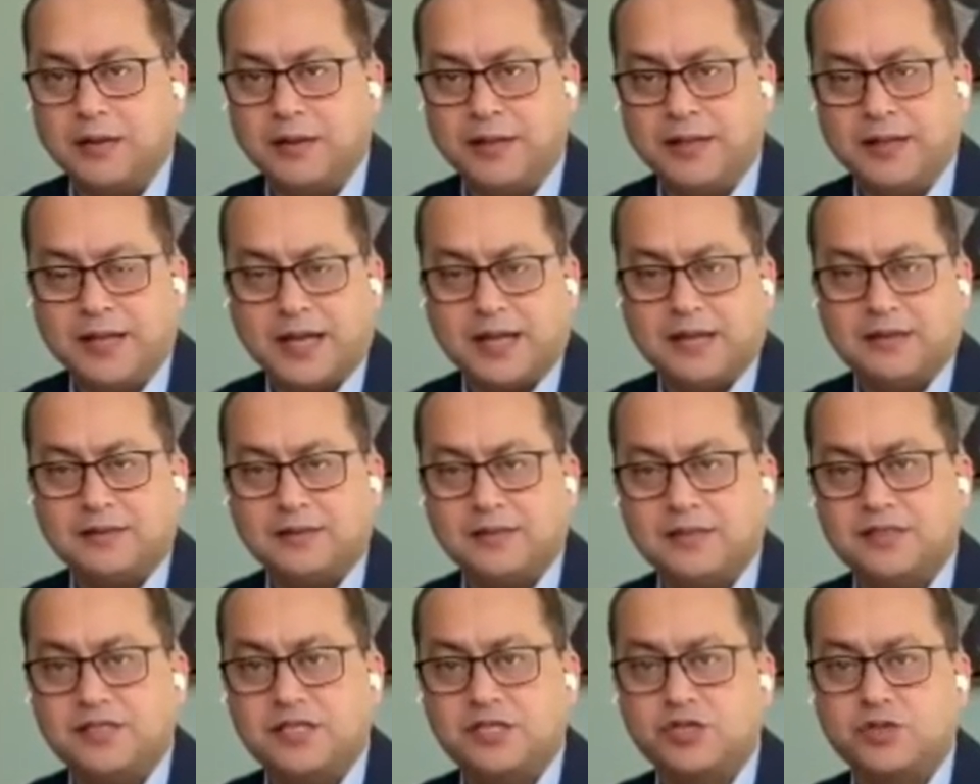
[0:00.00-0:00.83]
in that
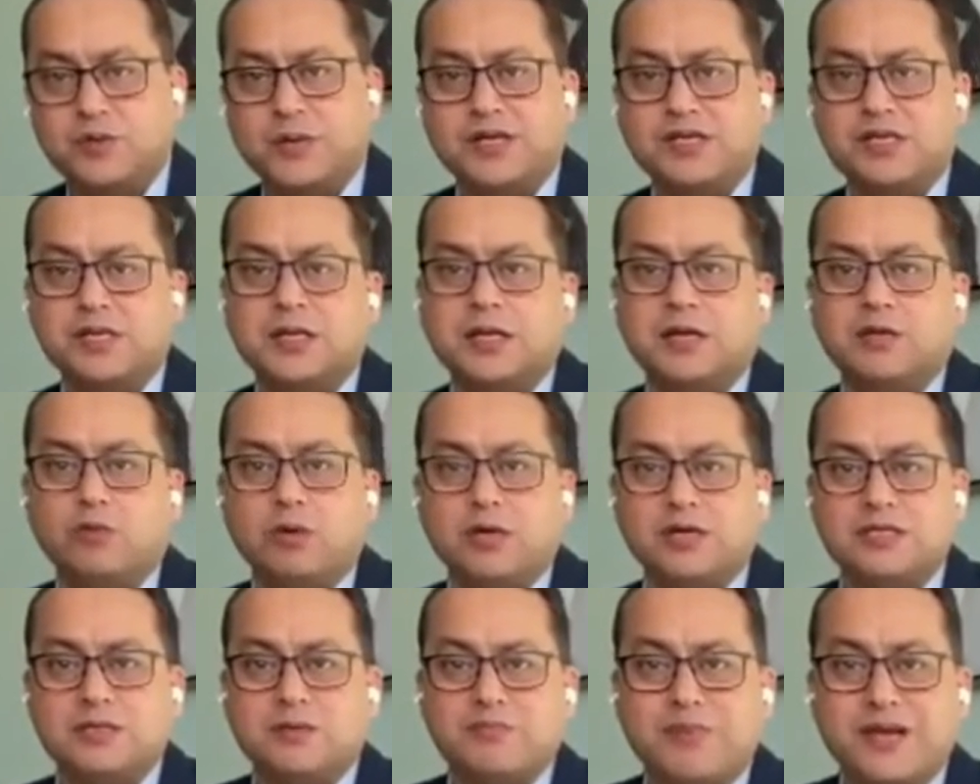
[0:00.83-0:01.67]
situation and
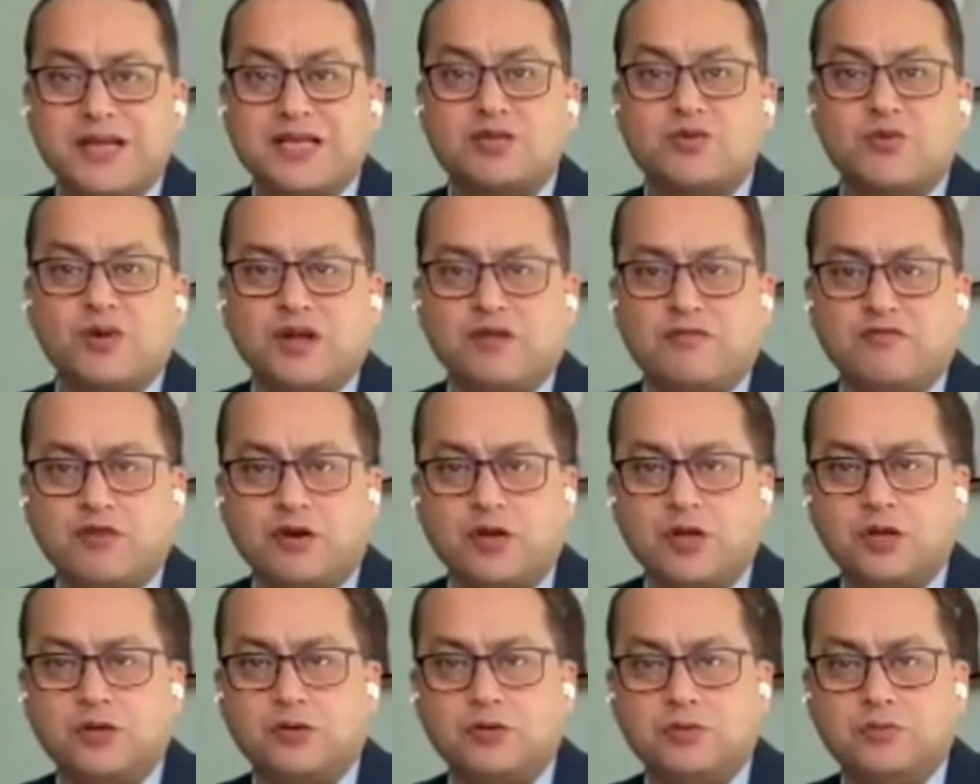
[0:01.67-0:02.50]
what is the best way for
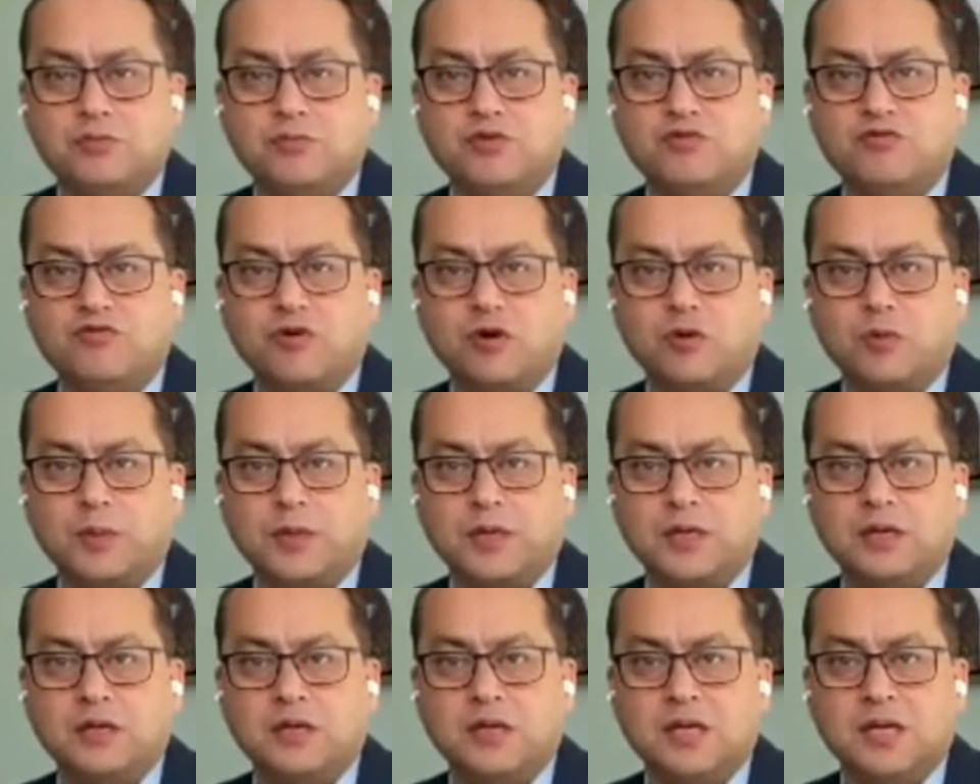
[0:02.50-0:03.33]
you to move
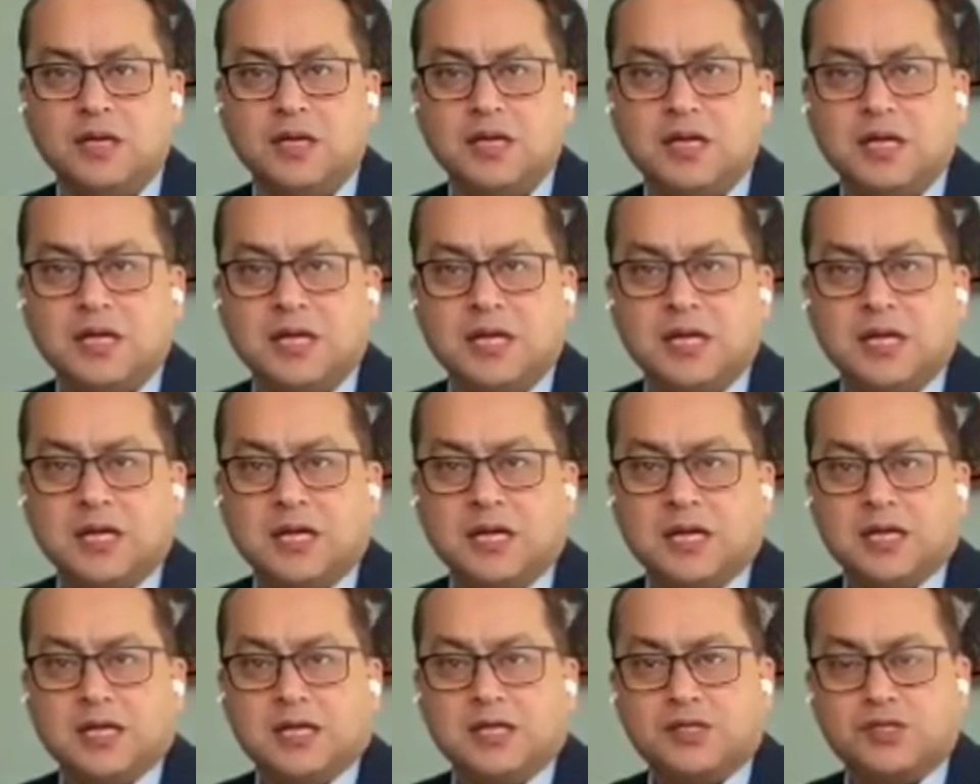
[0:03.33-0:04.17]
forward.
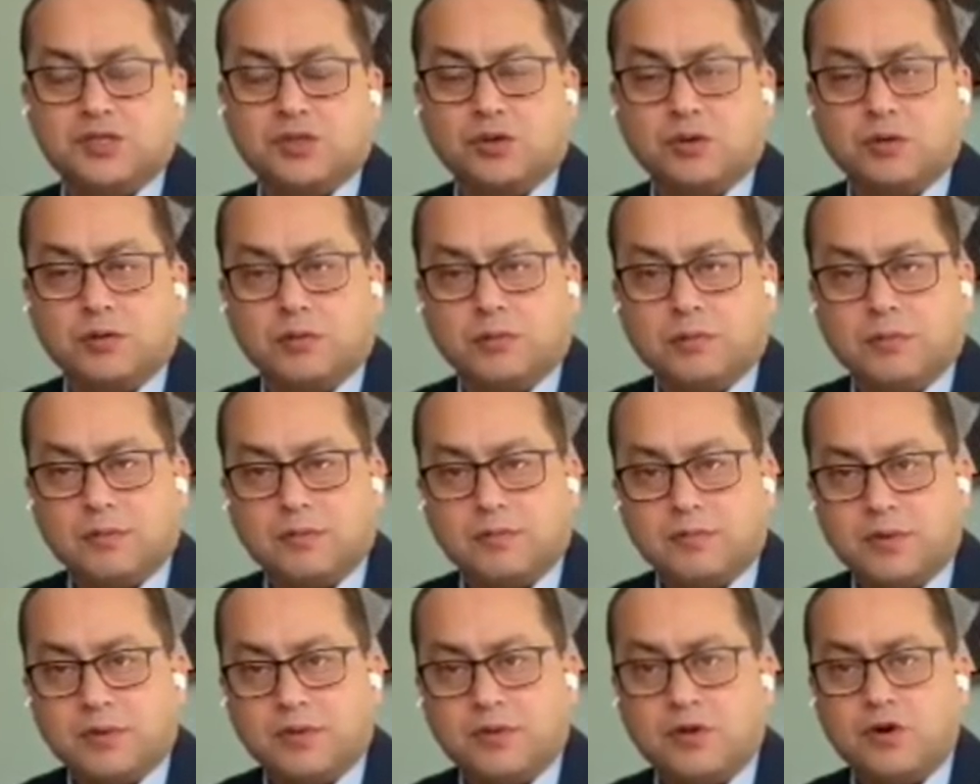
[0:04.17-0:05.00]
So
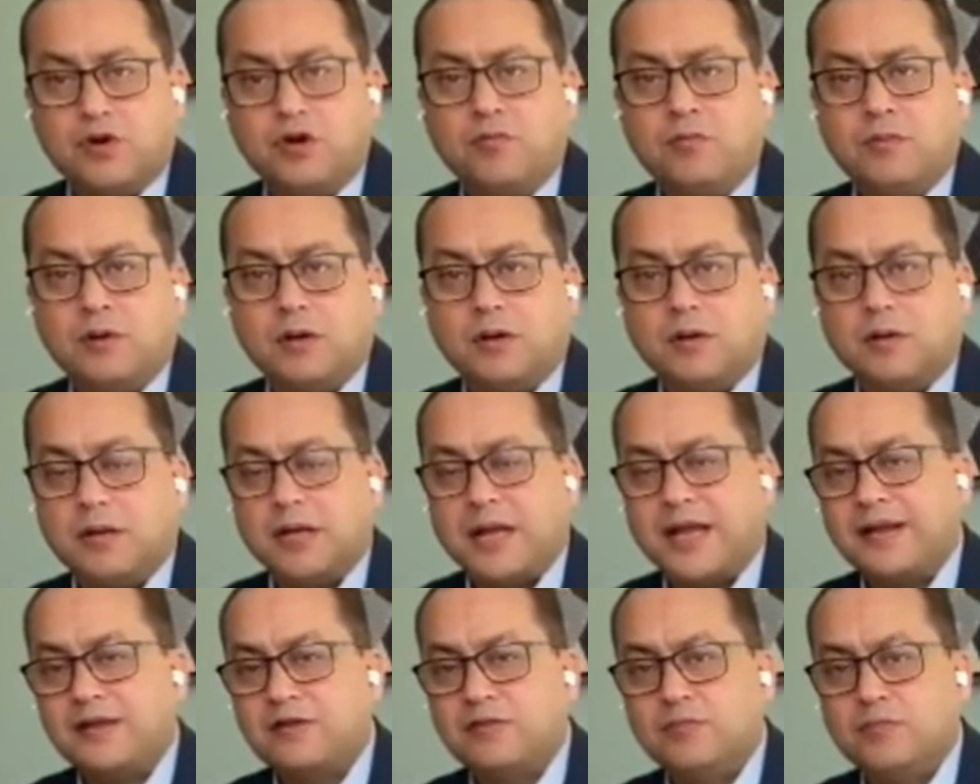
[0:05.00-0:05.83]

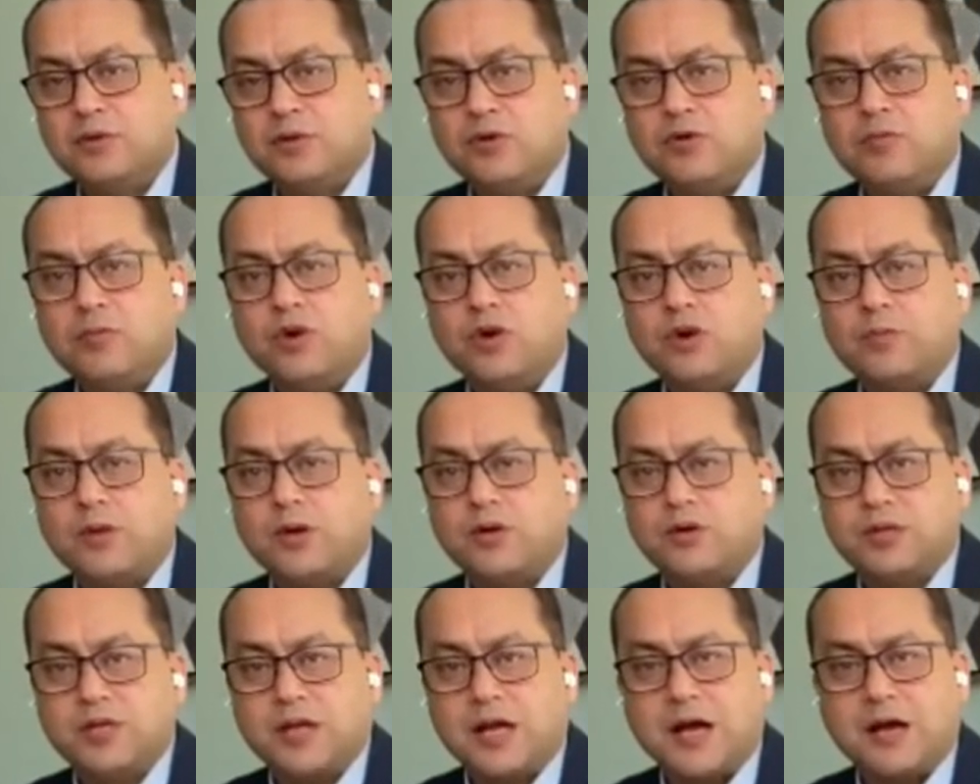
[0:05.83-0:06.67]
like to know more
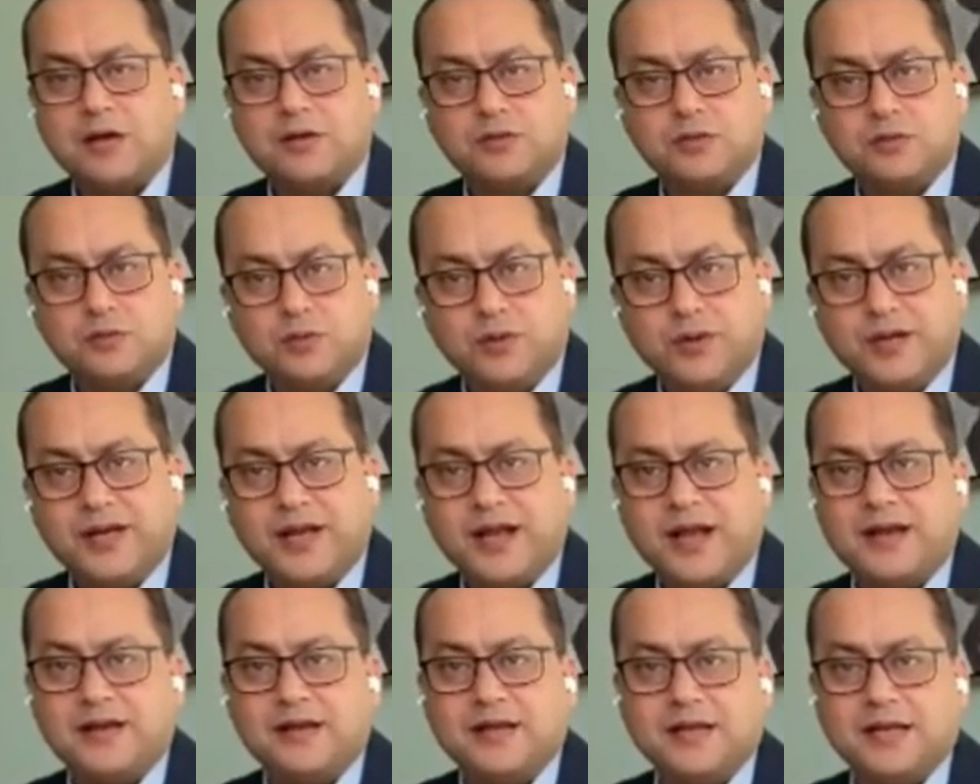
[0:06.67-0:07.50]
about how to do it,
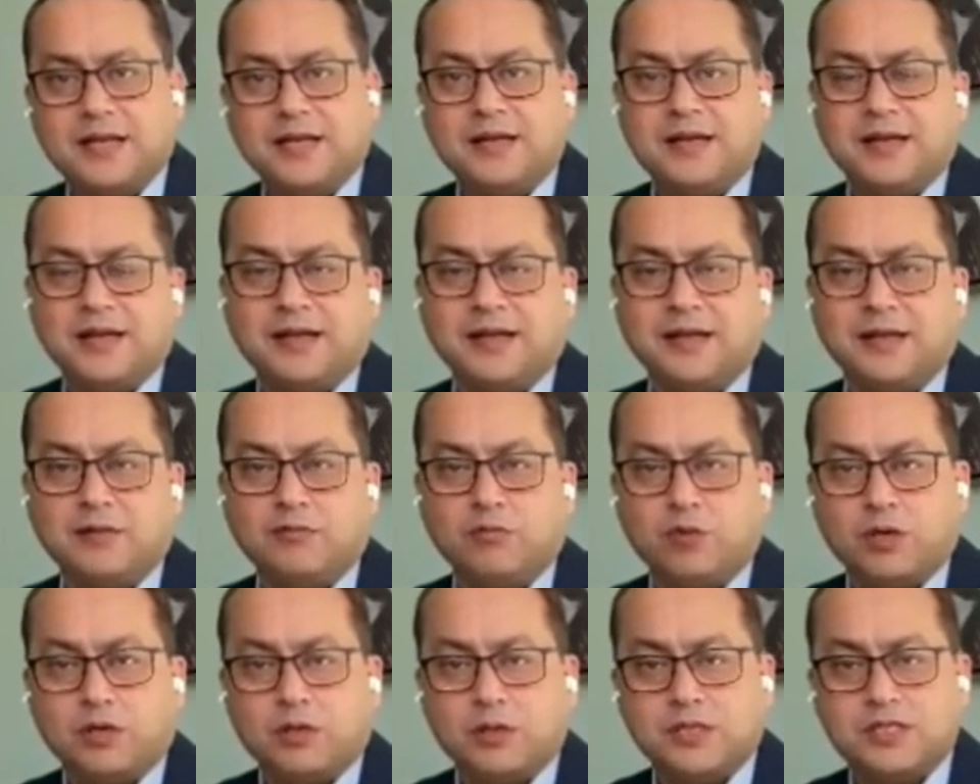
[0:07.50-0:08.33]
handle it, and then
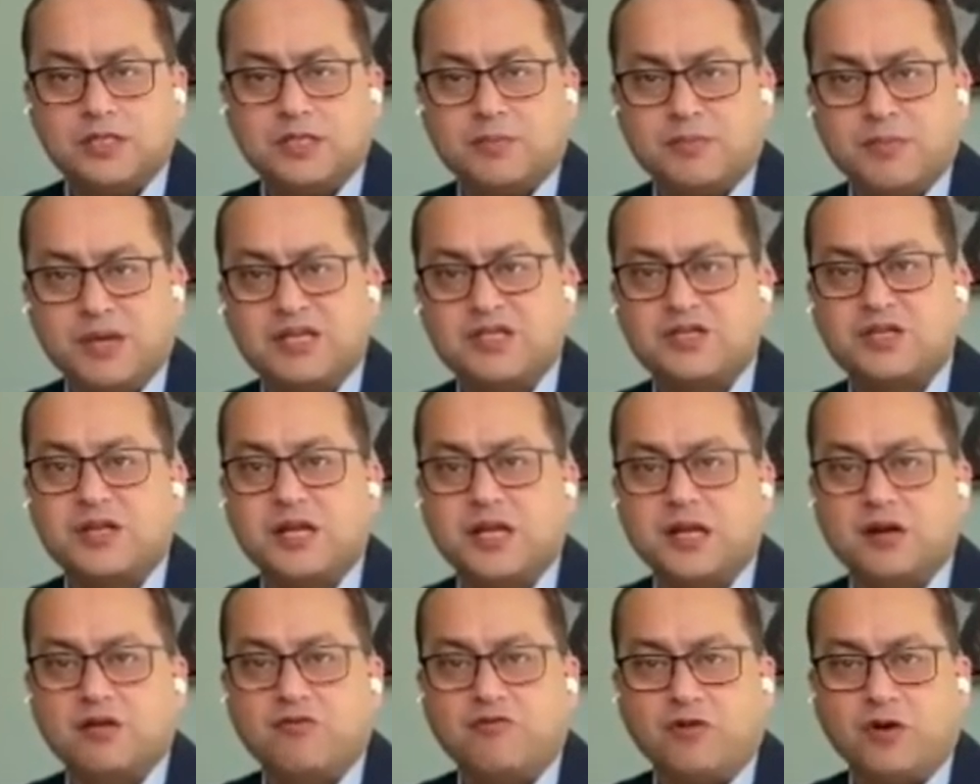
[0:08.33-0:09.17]
what is the best
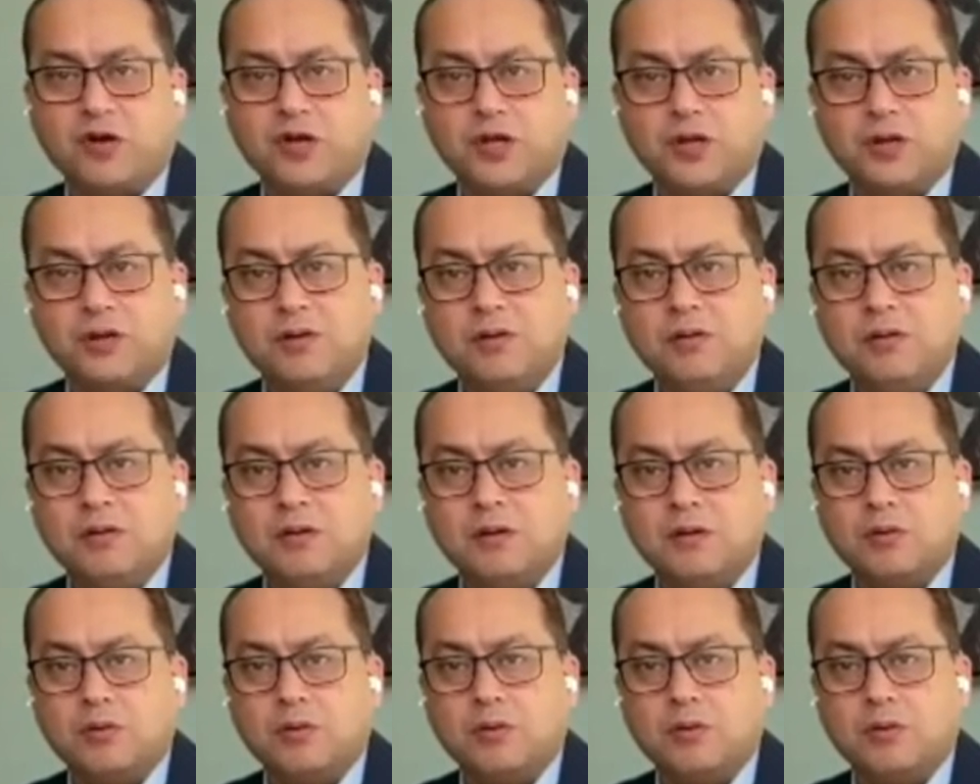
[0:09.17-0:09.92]
scenario for you,